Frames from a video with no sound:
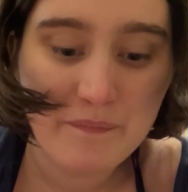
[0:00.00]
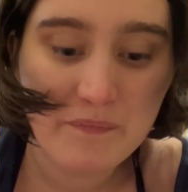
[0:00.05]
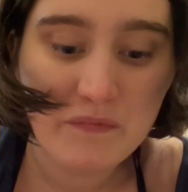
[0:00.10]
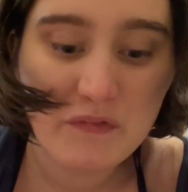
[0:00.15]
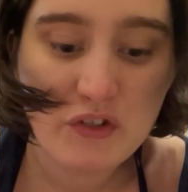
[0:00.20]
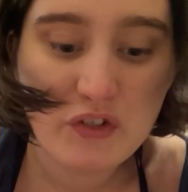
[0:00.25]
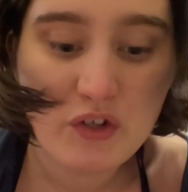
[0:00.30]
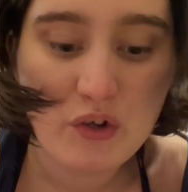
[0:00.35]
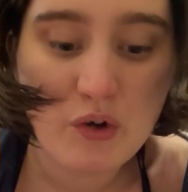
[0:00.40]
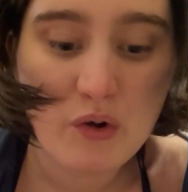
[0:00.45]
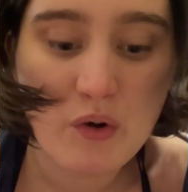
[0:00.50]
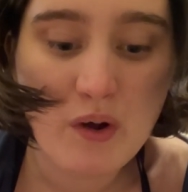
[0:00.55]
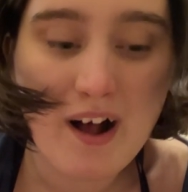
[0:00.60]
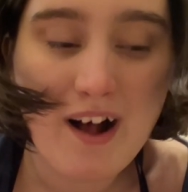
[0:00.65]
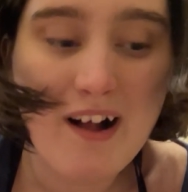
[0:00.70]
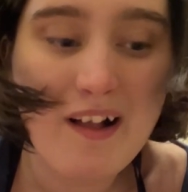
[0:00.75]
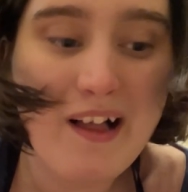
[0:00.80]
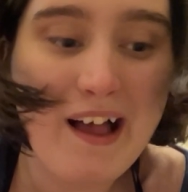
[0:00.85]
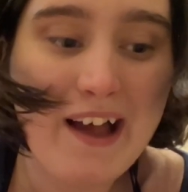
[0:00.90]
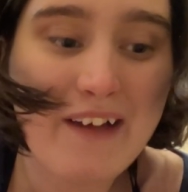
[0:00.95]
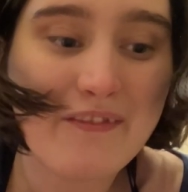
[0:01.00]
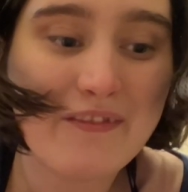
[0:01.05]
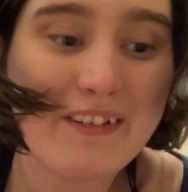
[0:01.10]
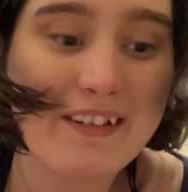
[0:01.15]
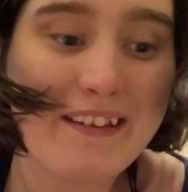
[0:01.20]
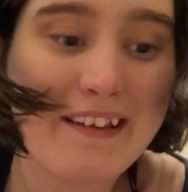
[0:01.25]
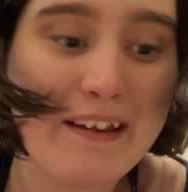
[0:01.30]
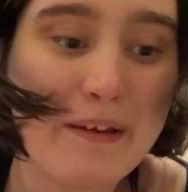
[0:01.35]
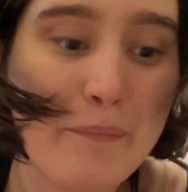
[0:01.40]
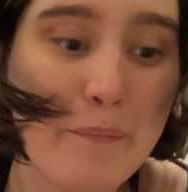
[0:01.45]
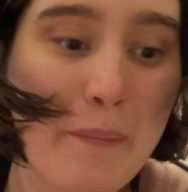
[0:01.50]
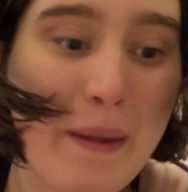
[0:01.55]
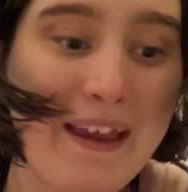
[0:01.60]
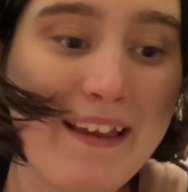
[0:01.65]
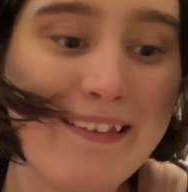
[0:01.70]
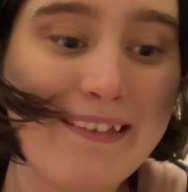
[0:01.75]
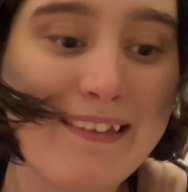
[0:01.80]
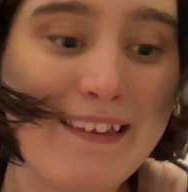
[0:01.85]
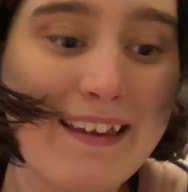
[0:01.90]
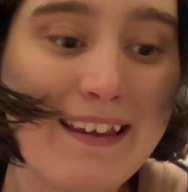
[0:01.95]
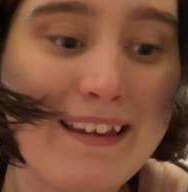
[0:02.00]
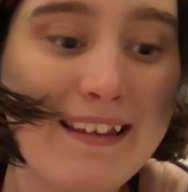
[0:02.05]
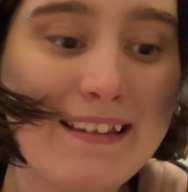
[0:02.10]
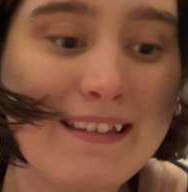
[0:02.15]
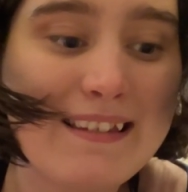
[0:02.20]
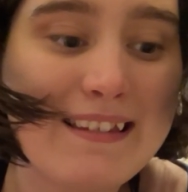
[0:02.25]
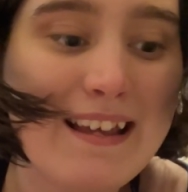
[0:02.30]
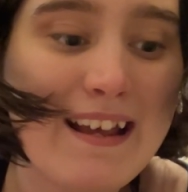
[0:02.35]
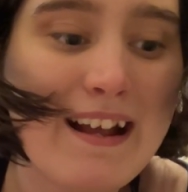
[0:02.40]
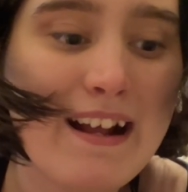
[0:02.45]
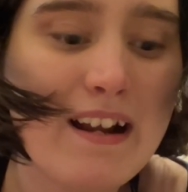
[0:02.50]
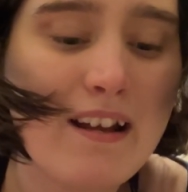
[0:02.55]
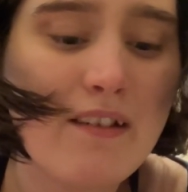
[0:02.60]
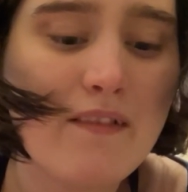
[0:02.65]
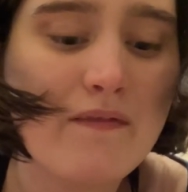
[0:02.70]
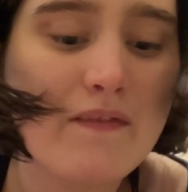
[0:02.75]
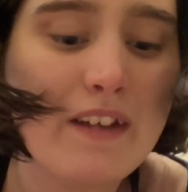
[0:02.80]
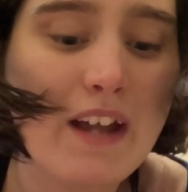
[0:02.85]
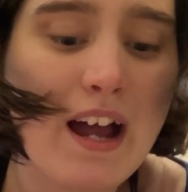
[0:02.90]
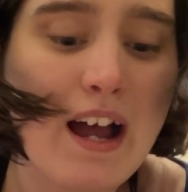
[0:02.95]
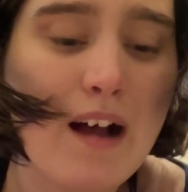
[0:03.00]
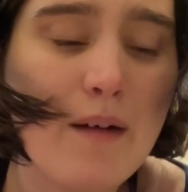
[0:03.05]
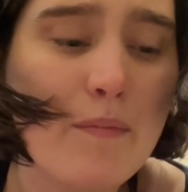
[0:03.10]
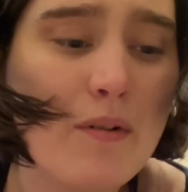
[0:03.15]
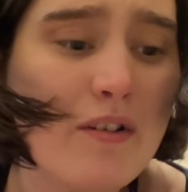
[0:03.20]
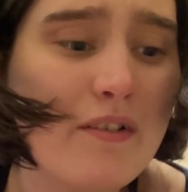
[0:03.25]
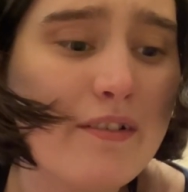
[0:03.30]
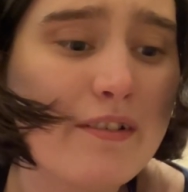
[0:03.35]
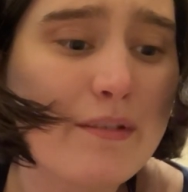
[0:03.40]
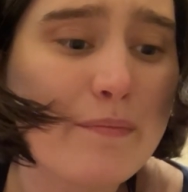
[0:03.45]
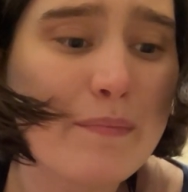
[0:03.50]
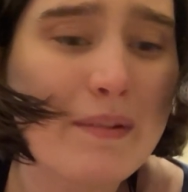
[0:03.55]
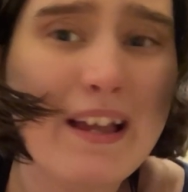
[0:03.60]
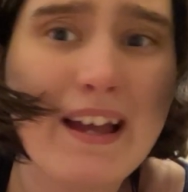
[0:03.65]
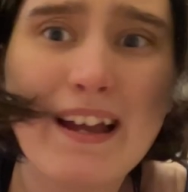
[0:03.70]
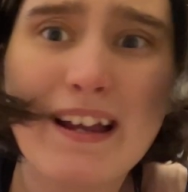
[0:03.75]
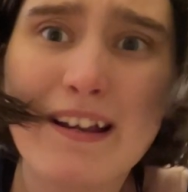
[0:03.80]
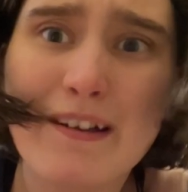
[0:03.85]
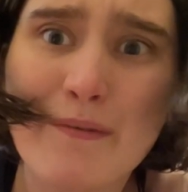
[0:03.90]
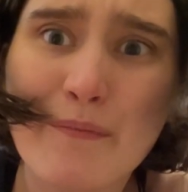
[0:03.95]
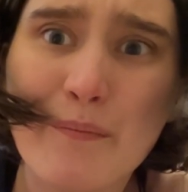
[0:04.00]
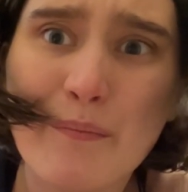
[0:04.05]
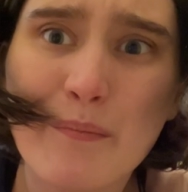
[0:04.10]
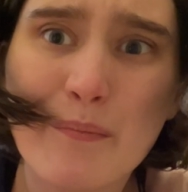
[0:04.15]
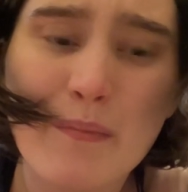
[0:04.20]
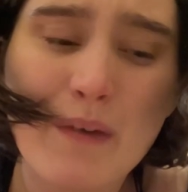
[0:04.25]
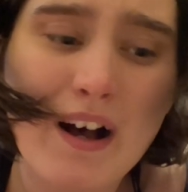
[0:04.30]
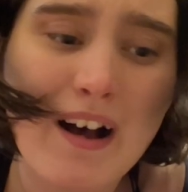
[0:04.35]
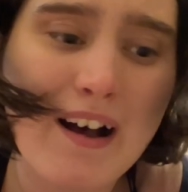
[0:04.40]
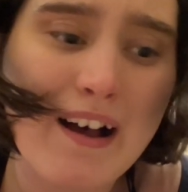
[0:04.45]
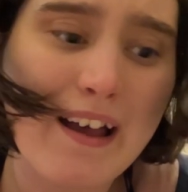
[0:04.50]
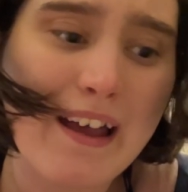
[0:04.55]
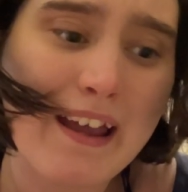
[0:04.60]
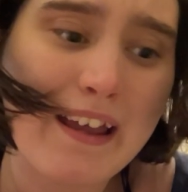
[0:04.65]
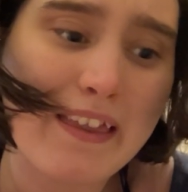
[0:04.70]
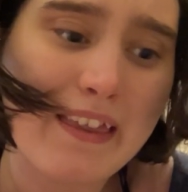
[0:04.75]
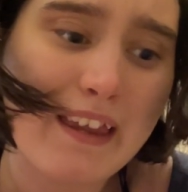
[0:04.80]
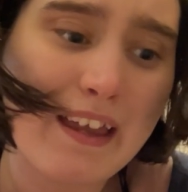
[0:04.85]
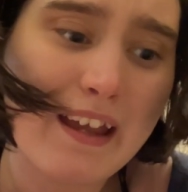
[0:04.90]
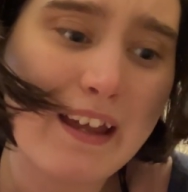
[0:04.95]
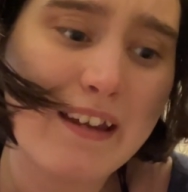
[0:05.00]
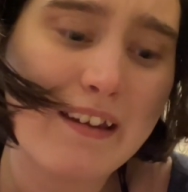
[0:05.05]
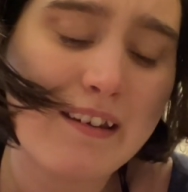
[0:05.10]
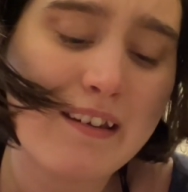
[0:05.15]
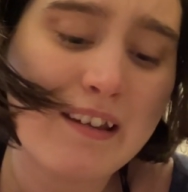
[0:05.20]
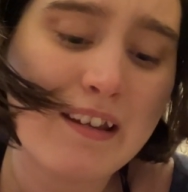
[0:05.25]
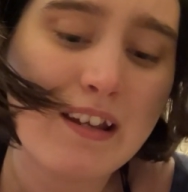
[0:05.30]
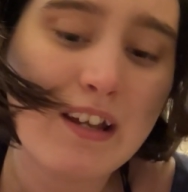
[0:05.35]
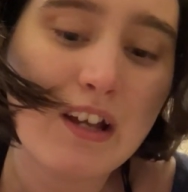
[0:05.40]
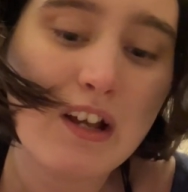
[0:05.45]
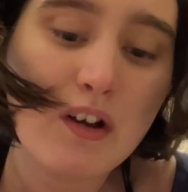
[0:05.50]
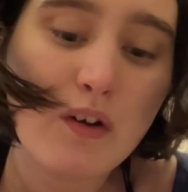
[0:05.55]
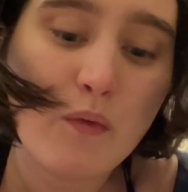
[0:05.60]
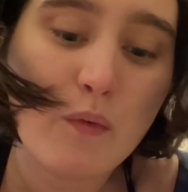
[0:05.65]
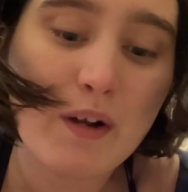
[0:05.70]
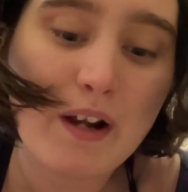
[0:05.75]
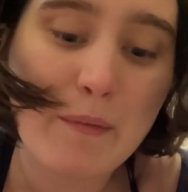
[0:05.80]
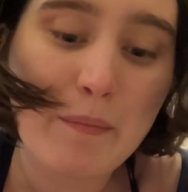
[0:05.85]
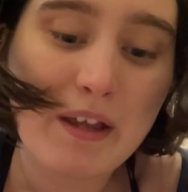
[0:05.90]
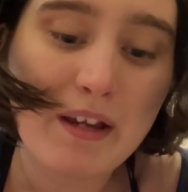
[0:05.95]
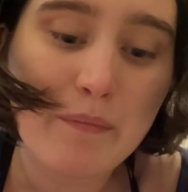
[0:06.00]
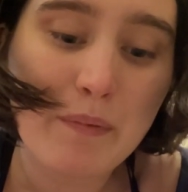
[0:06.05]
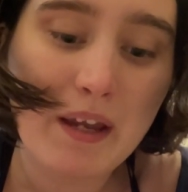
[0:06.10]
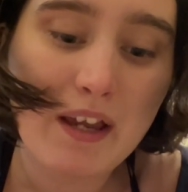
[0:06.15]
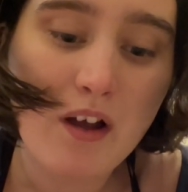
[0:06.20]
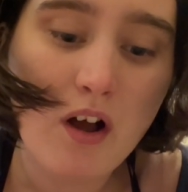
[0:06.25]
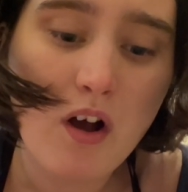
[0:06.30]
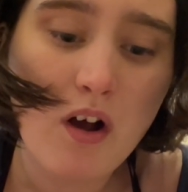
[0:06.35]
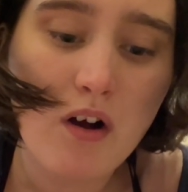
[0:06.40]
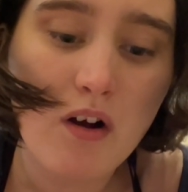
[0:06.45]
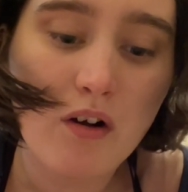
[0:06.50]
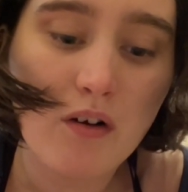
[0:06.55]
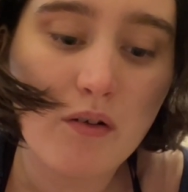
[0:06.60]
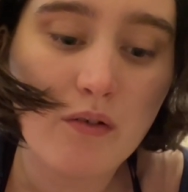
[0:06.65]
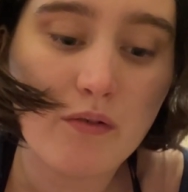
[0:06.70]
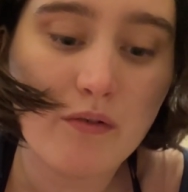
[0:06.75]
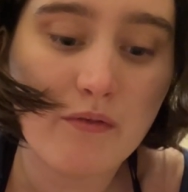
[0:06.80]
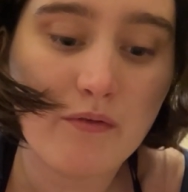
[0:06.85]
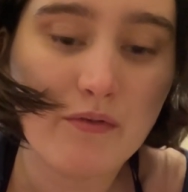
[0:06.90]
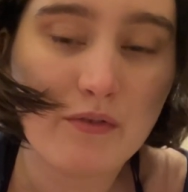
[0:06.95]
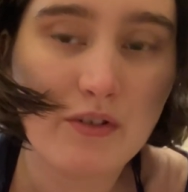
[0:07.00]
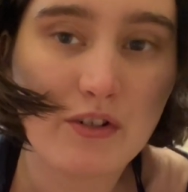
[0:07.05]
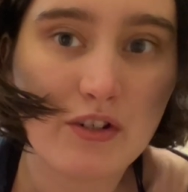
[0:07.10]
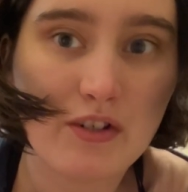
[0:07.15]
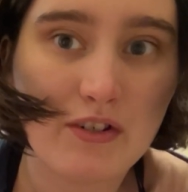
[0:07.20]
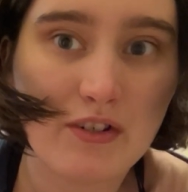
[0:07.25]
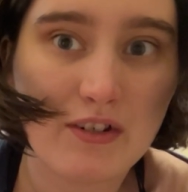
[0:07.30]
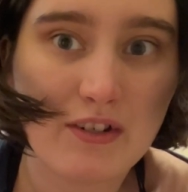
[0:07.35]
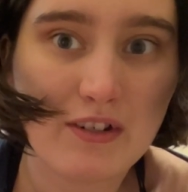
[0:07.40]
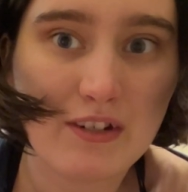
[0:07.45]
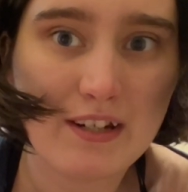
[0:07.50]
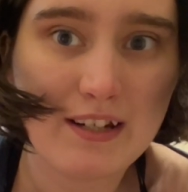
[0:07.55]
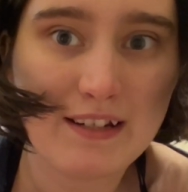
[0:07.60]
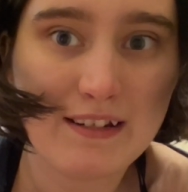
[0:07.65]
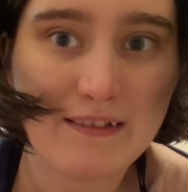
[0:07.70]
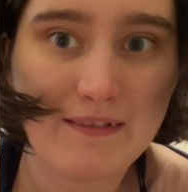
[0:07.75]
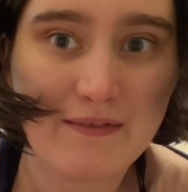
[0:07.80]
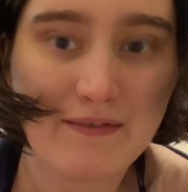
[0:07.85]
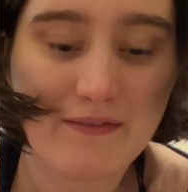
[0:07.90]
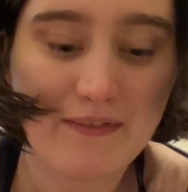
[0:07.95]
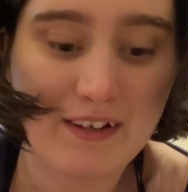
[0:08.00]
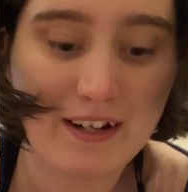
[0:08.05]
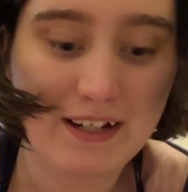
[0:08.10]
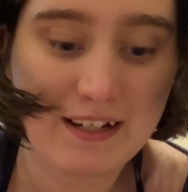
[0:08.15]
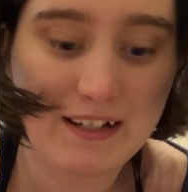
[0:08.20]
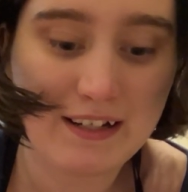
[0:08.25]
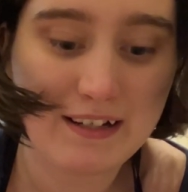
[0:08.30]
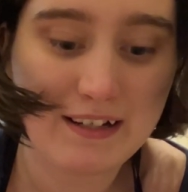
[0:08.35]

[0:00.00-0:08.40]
So I'll have to like paint the inside of the eyeballs black. And then when I'm like, oh shit, fuck.